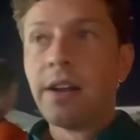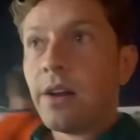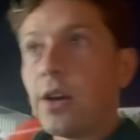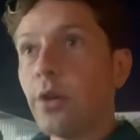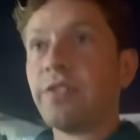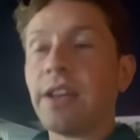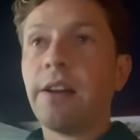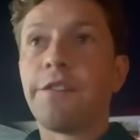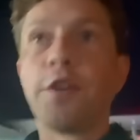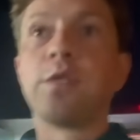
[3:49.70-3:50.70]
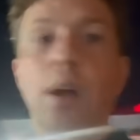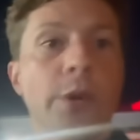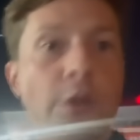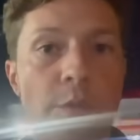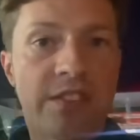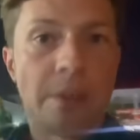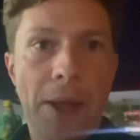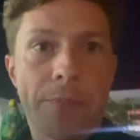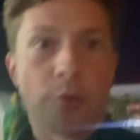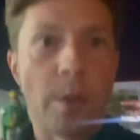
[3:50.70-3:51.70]
losing, it feels like we're a Rizla
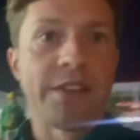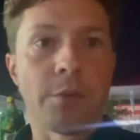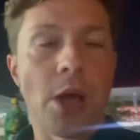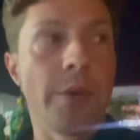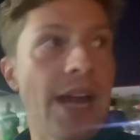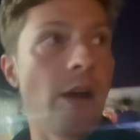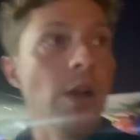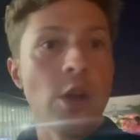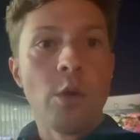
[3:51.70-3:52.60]
paper away from going out.